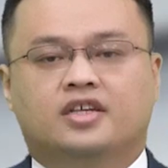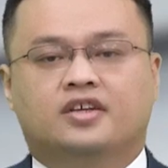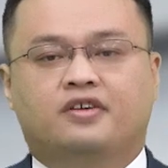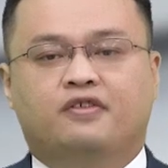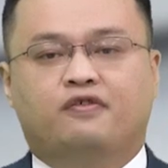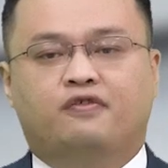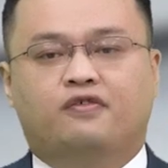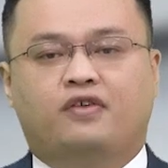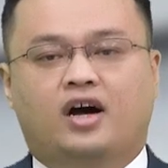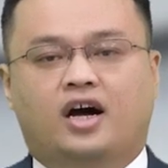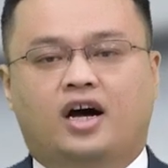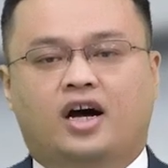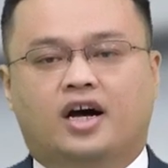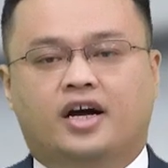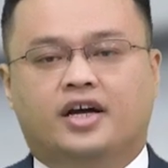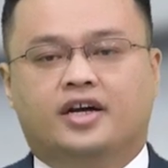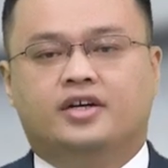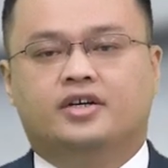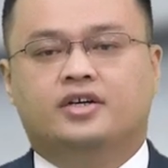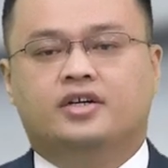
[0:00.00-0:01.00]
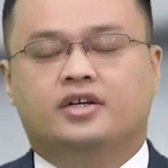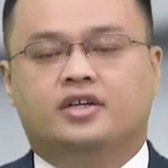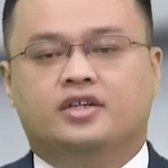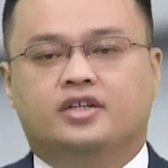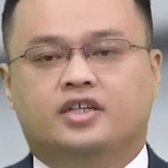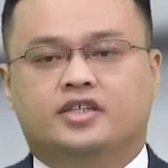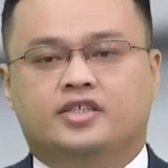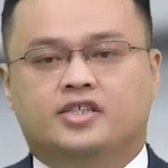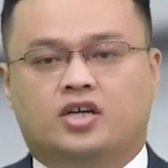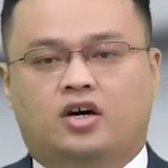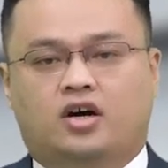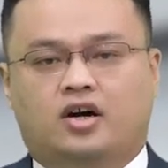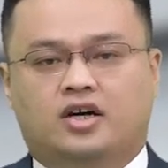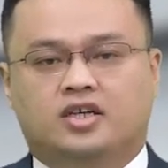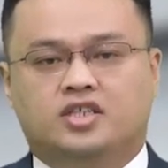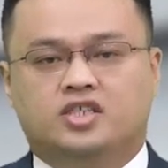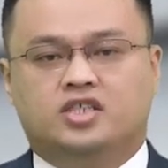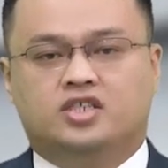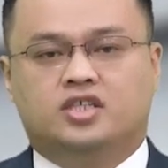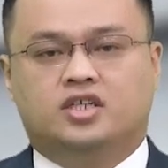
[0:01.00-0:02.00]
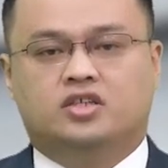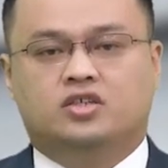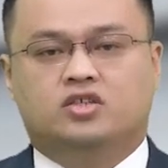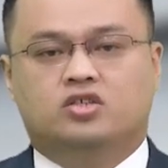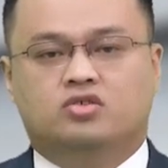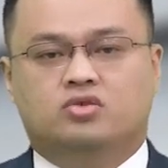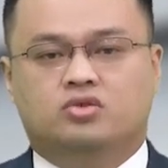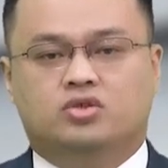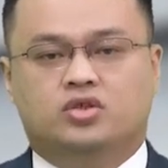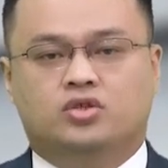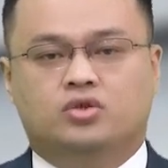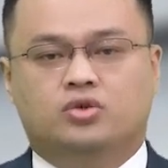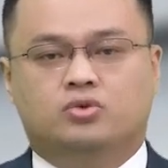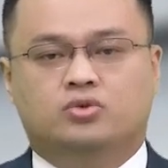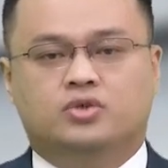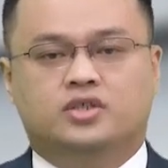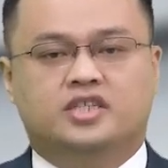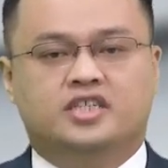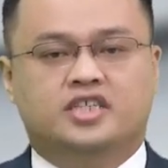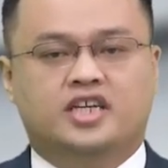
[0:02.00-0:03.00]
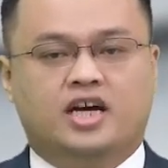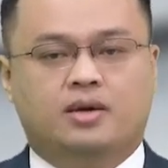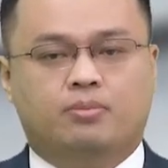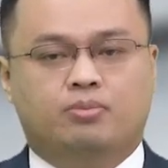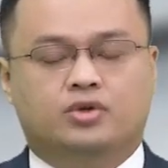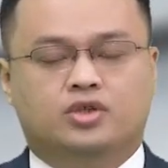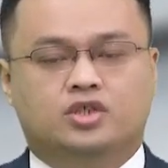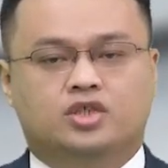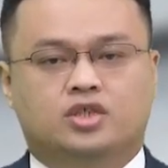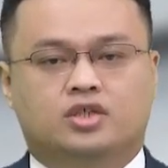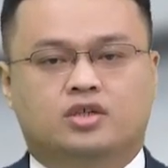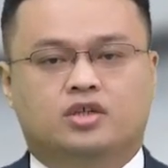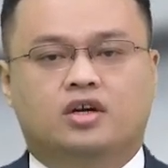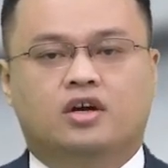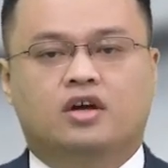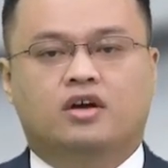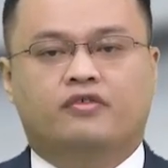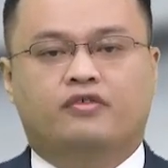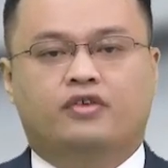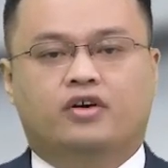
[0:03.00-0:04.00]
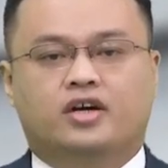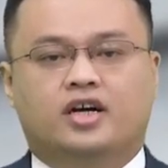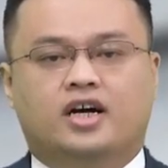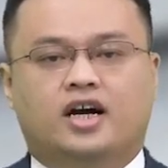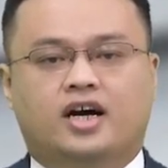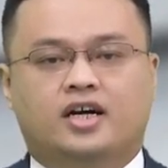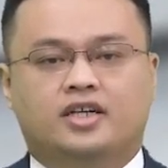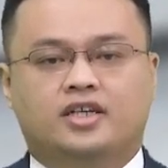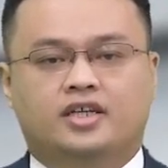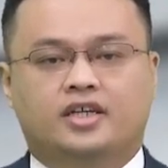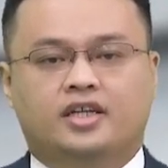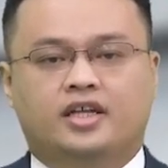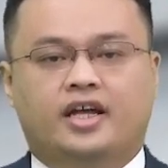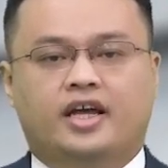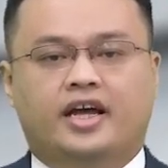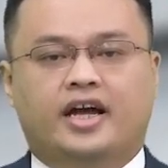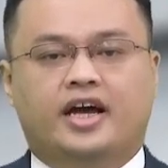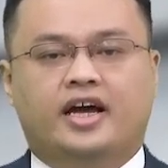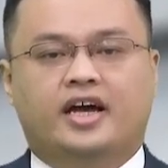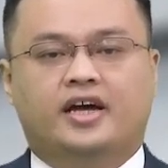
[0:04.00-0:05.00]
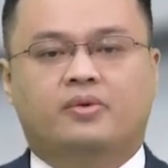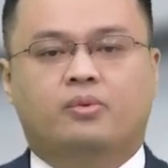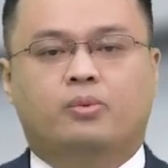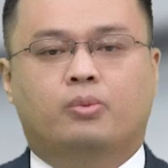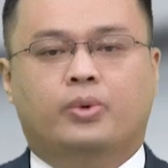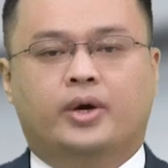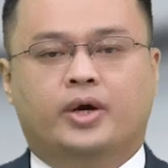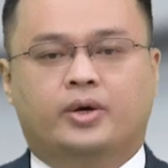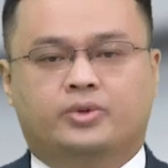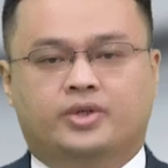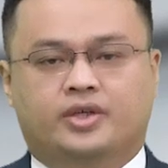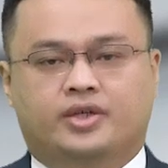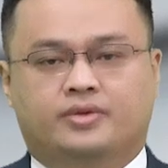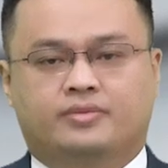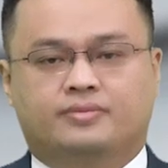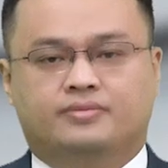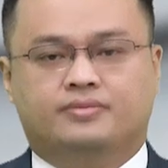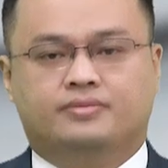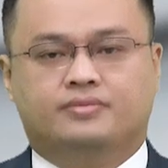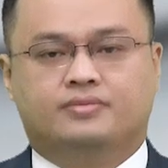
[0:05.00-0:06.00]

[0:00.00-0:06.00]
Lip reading: the fire needs oxygen to tune the temperature for cutting and welding.